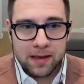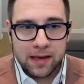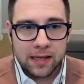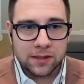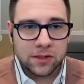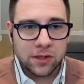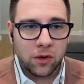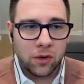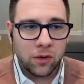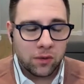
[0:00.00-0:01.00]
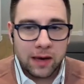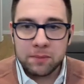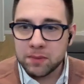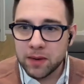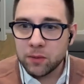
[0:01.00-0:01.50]
And so that'd
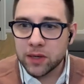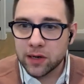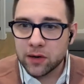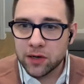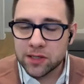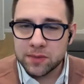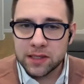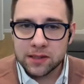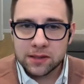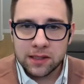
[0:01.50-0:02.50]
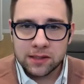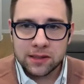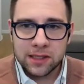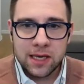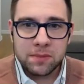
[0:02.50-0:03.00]
be my one encouragement, is, is
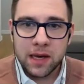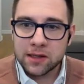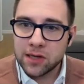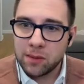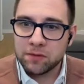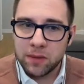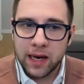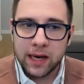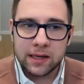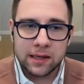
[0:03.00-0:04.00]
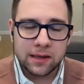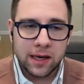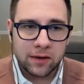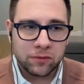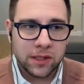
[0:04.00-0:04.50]
to keep that top of mind, and,
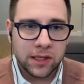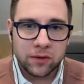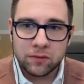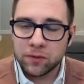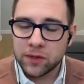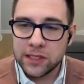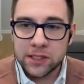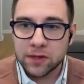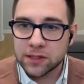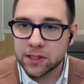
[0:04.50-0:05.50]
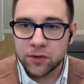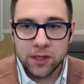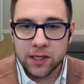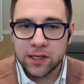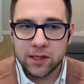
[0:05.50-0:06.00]
and really for each of us to
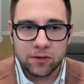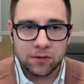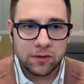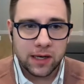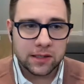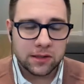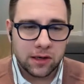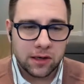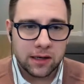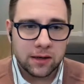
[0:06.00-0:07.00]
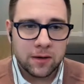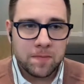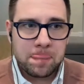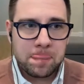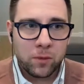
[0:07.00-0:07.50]
critically reflect on
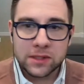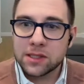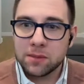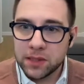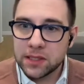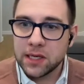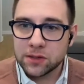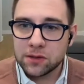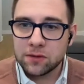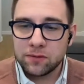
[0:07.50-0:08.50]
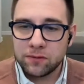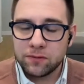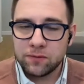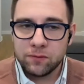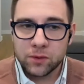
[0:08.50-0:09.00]
what's the potential,
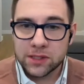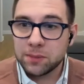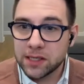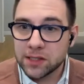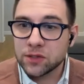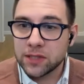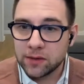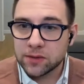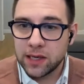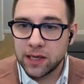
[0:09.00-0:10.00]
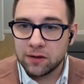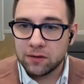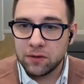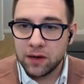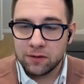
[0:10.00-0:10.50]
what's the potential downside
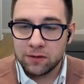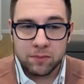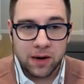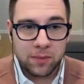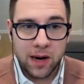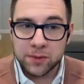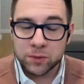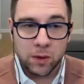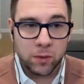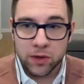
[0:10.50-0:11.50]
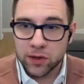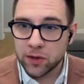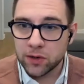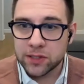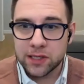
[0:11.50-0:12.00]
of, of perhaps what we're
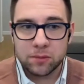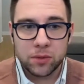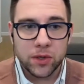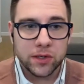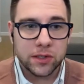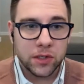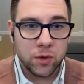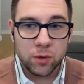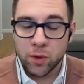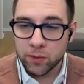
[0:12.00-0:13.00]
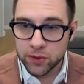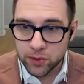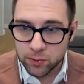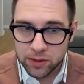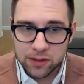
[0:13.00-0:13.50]
encouraging an employer to do, or what we're
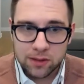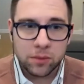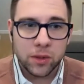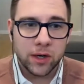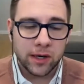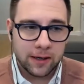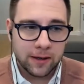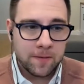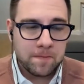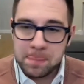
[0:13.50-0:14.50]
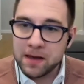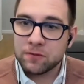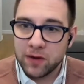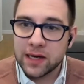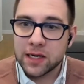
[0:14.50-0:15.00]
doing with an employer, and, and
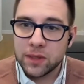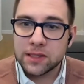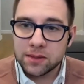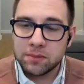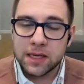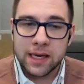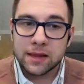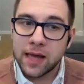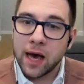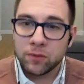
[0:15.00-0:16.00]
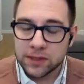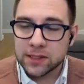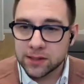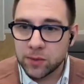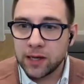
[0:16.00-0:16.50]
finding ways to mitigate that risk
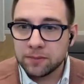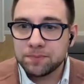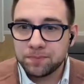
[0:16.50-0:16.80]
as well.